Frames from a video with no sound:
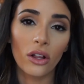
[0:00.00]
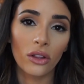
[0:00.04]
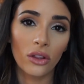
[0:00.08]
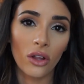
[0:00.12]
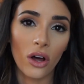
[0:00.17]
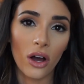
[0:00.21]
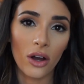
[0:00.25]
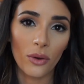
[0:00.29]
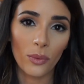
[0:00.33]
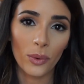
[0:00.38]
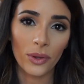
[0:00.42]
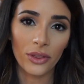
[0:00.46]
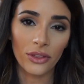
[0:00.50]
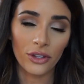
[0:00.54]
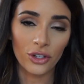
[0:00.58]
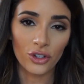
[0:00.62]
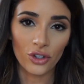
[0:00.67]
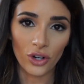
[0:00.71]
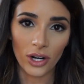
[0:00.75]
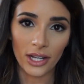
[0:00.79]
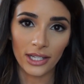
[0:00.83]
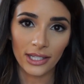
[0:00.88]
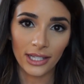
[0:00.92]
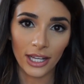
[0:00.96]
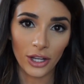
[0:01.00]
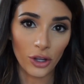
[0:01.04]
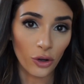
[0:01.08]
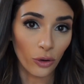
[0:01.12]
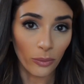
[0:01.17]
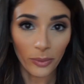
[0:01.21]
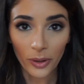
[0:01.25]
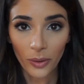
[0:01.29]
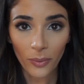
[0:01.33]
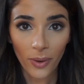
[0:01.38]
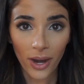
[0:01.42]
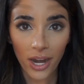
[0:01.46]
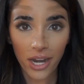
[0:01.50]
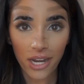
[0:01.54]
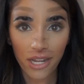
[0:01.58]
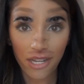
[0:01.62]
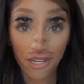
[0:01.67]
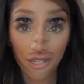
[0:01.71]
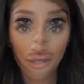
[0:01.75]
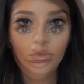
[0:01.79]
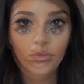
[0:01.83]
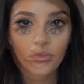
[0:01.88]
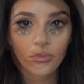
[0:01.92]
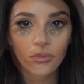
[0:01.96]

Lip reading: along with the dress that you'll be wearing.